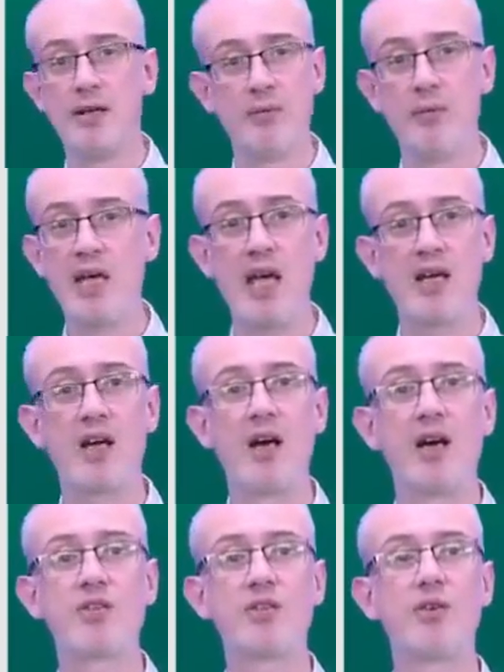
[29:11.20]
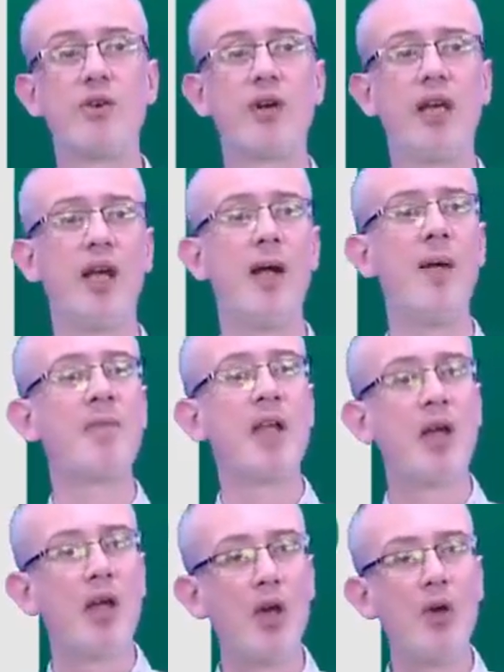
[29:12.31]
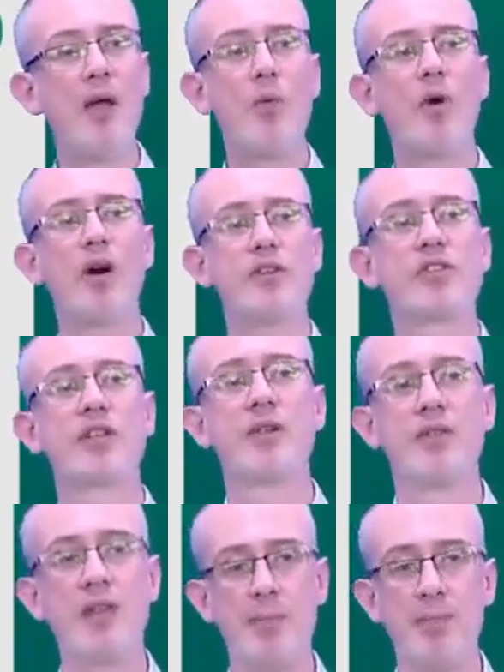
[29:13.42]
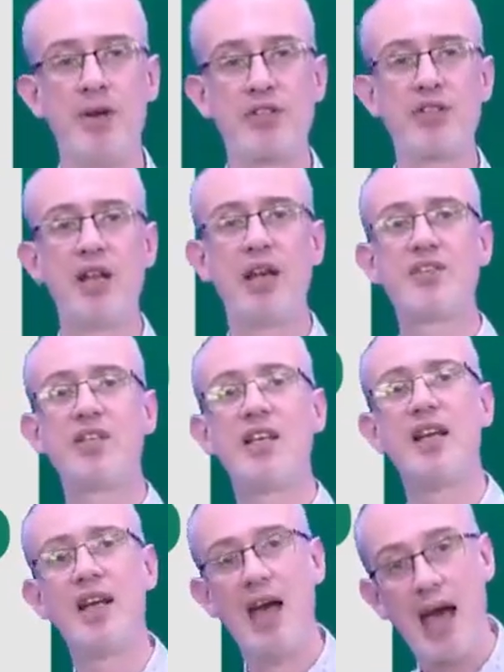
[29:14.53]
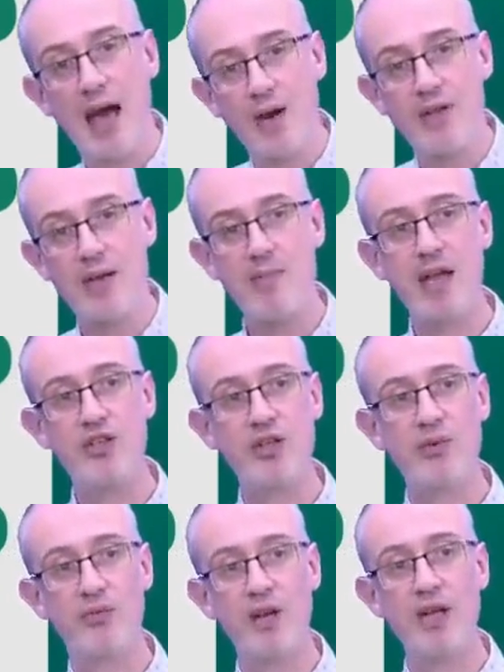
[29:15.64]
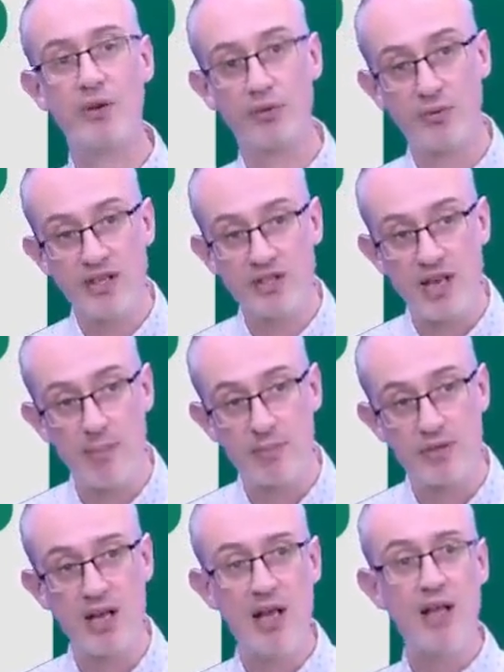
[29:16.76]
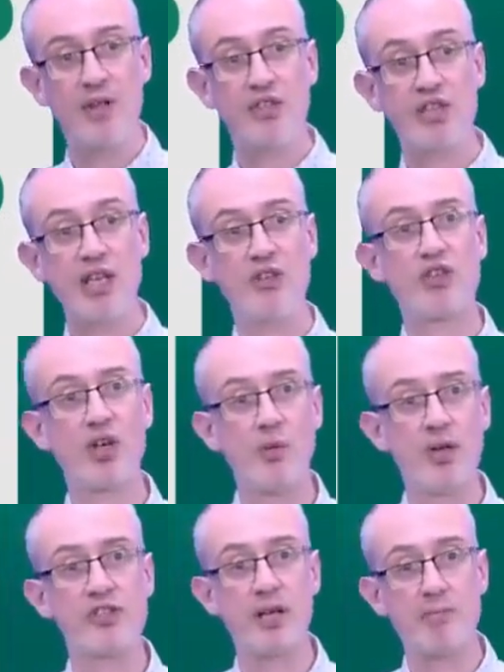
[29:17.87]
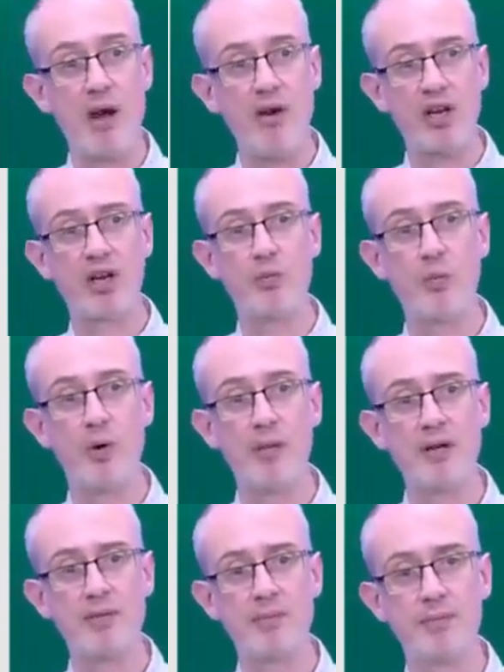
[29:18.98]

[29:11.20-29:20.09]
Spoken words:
We're getting a high score here. Who it was, their personality, how they made you feel. 3 steps. The teacher was an American woman.